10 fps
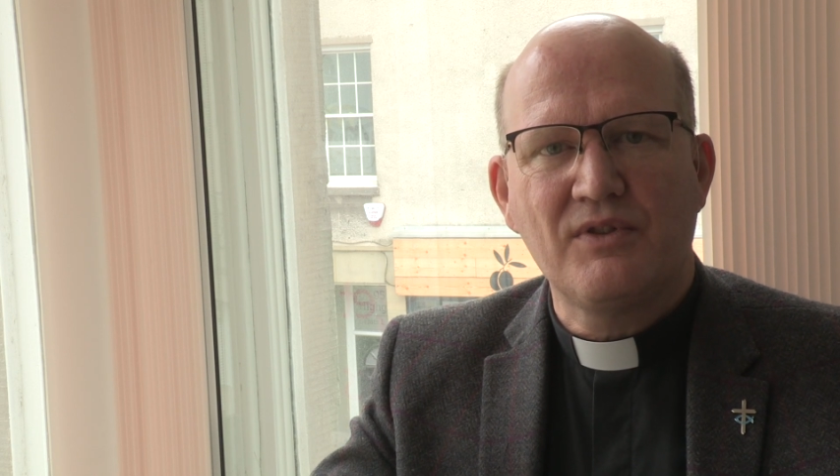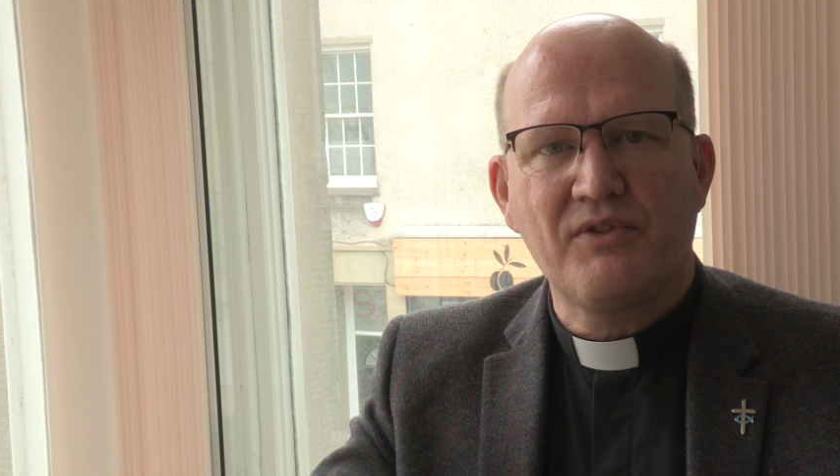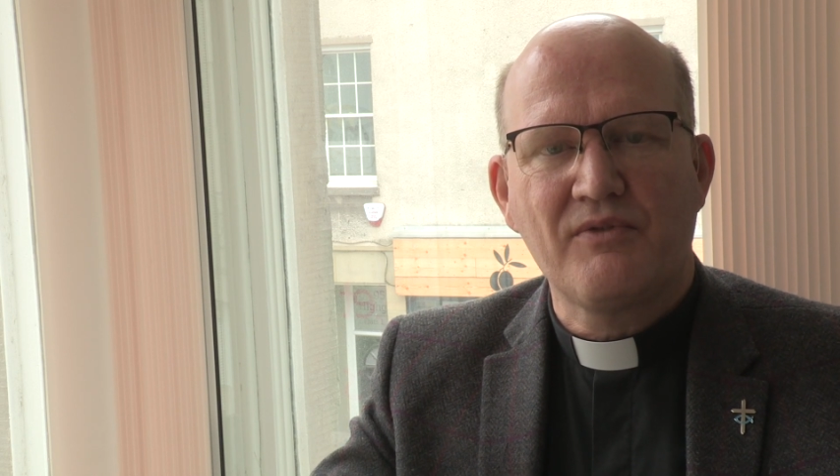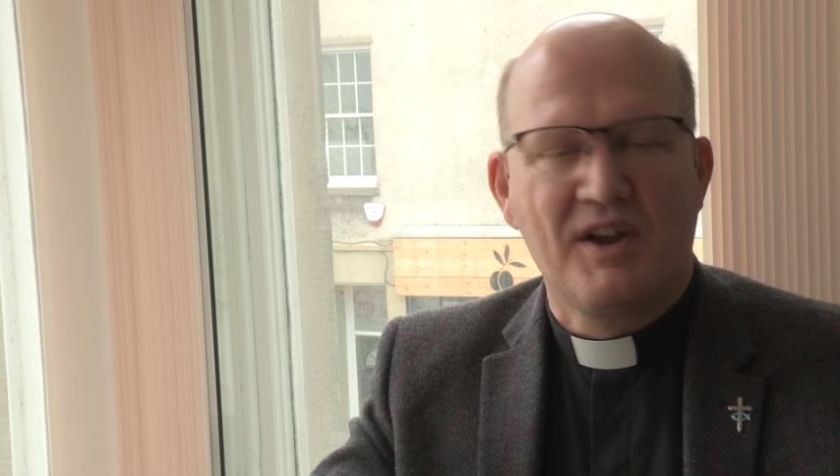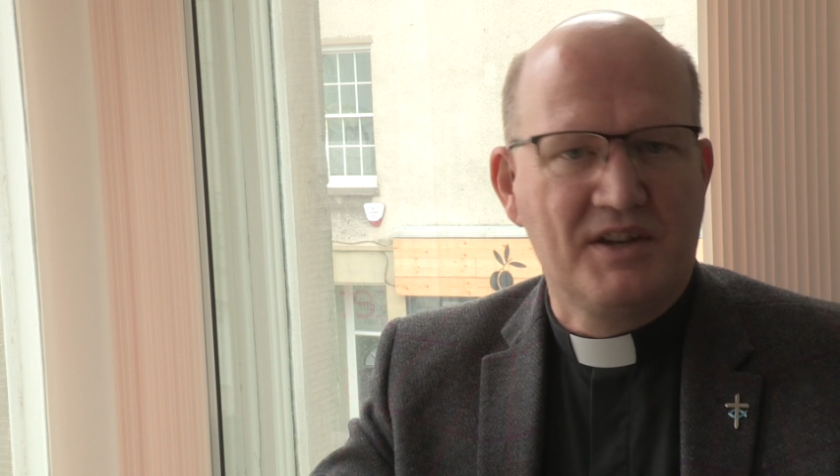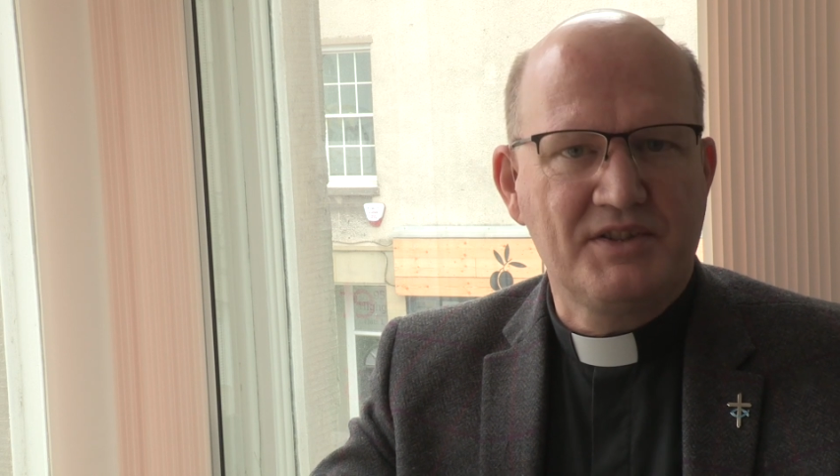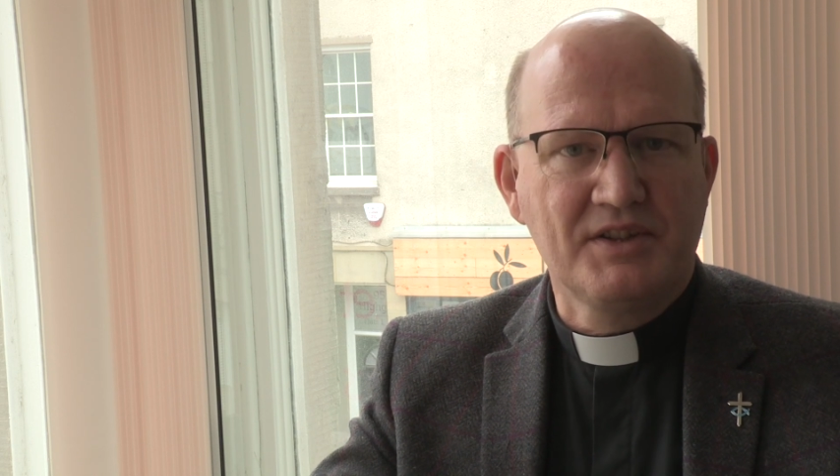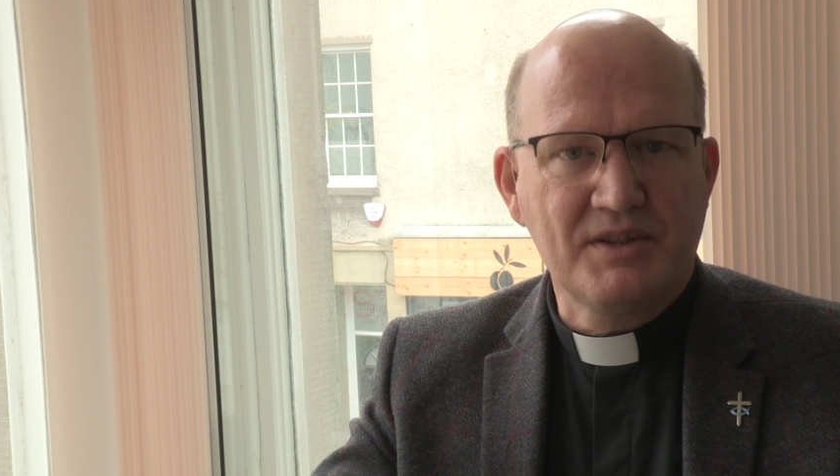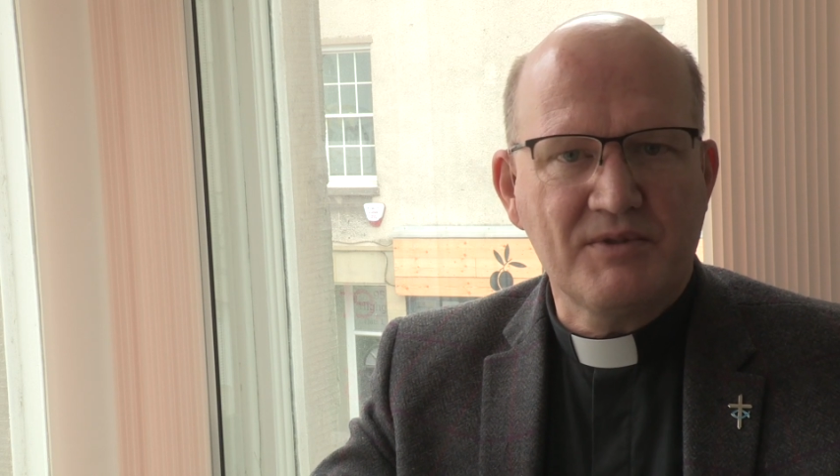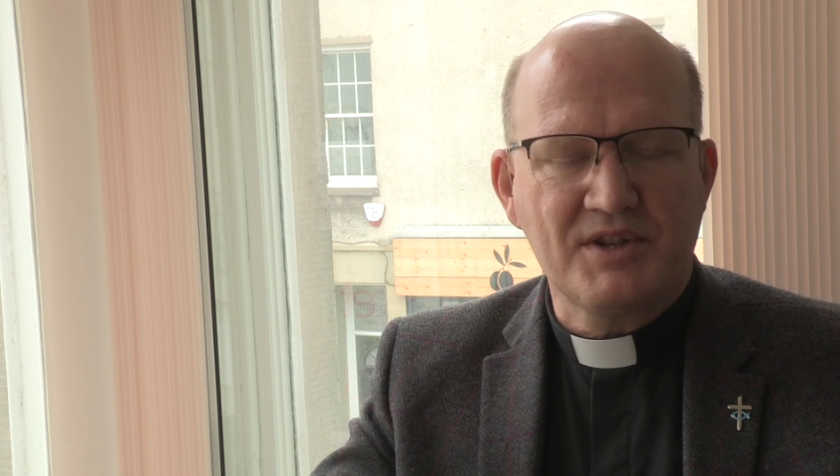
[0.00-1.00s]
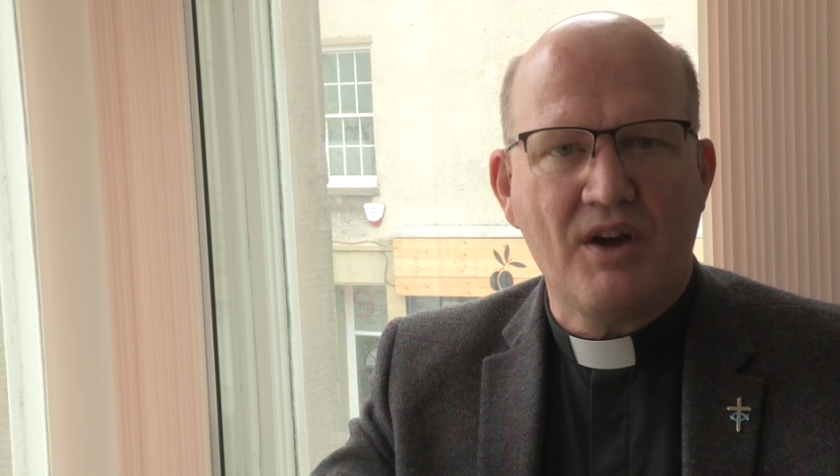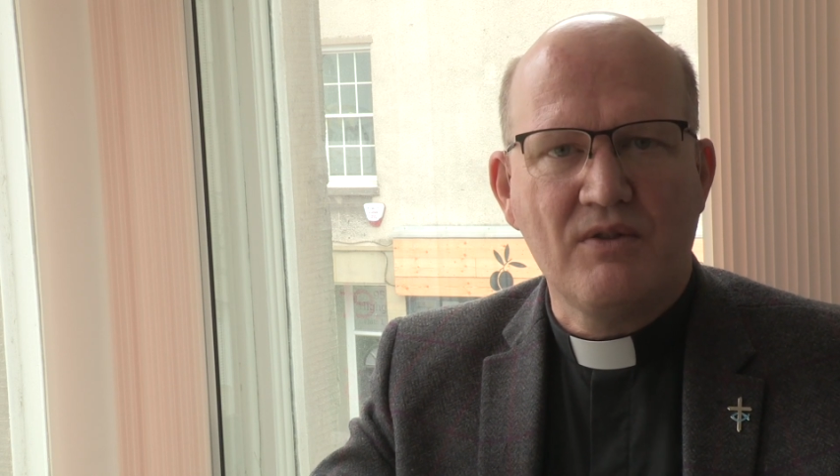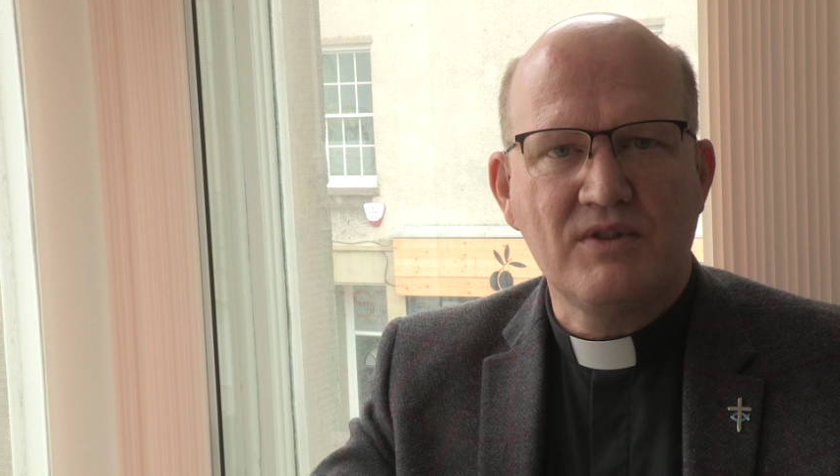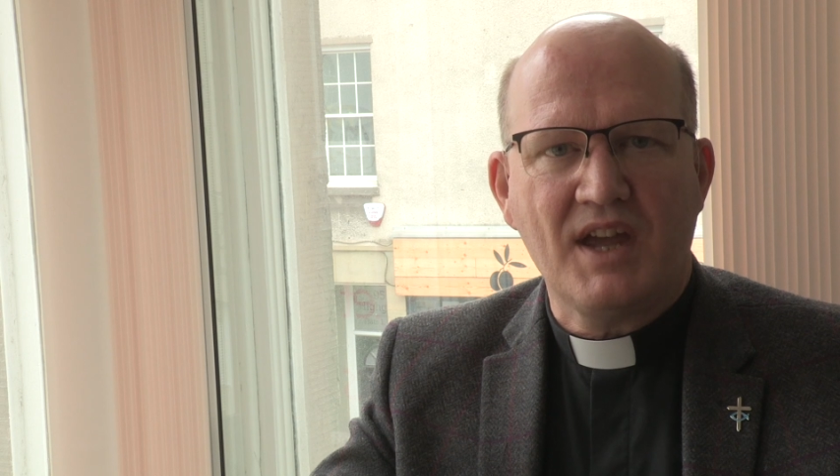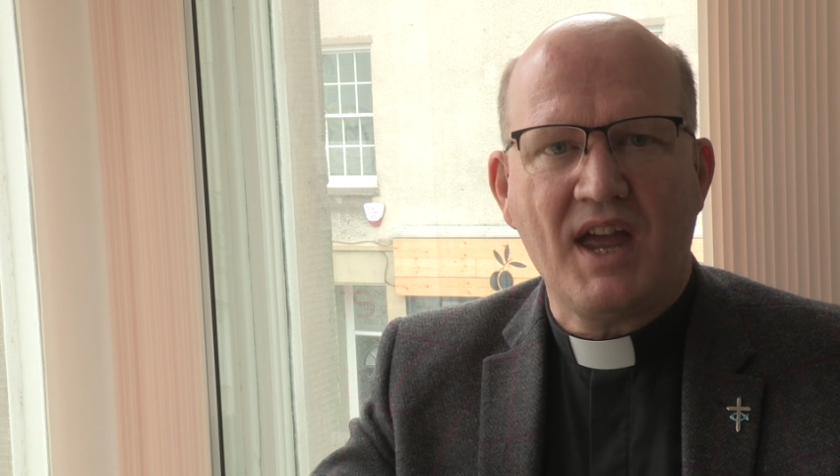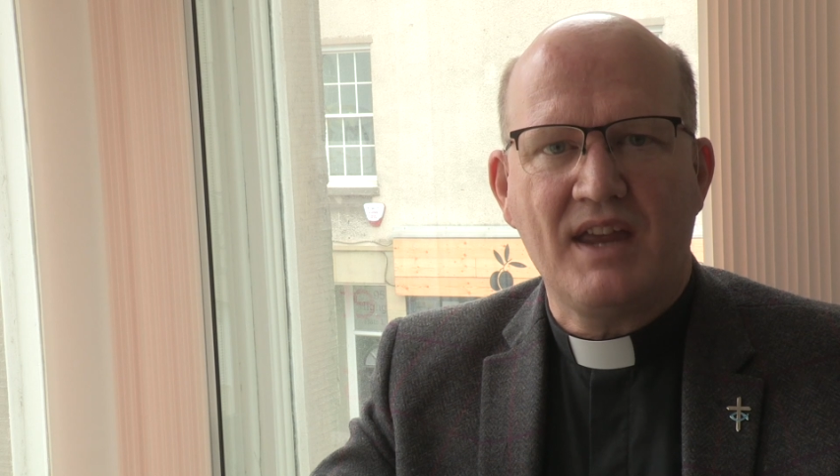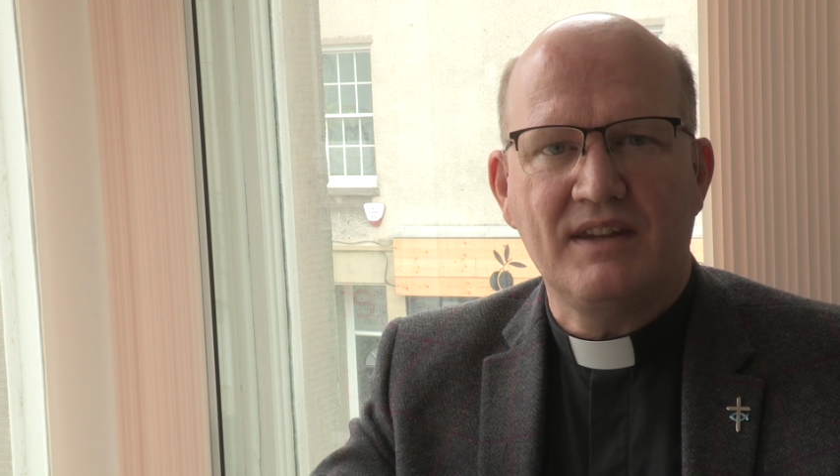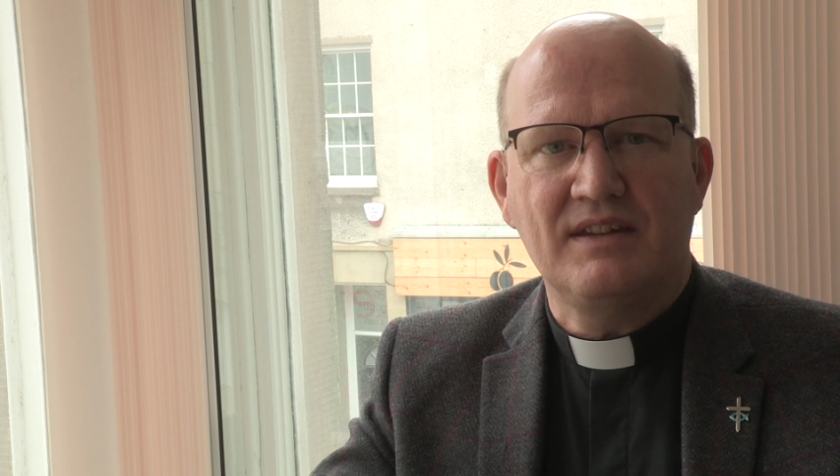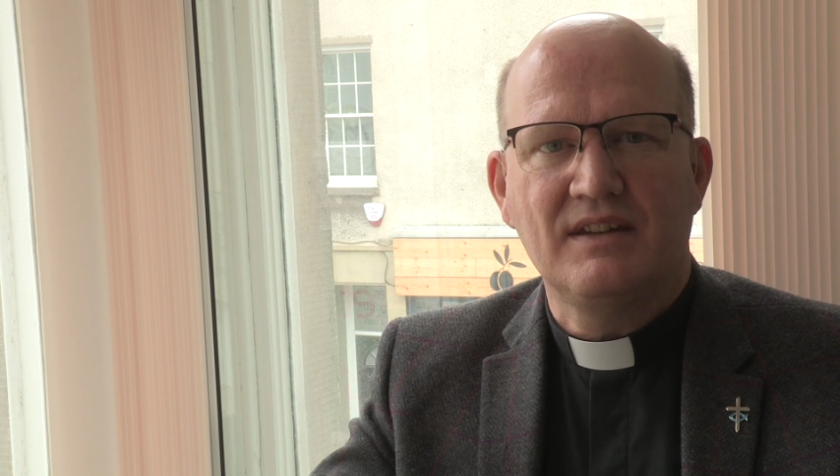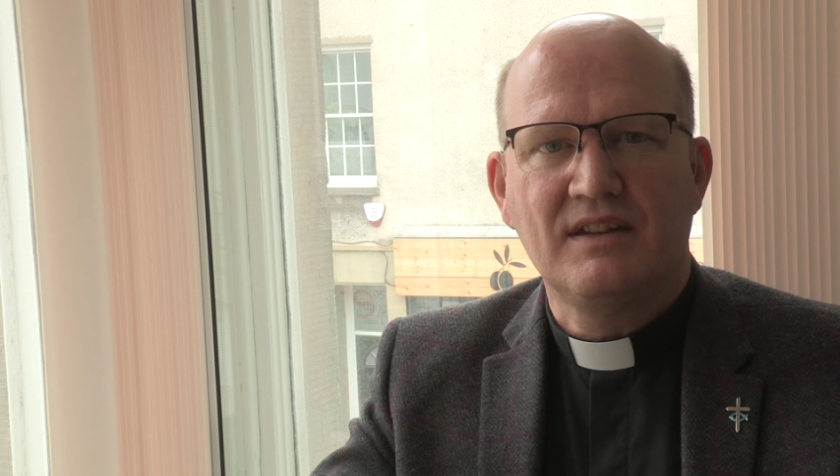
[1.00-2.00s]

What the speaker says: authorize that it was okay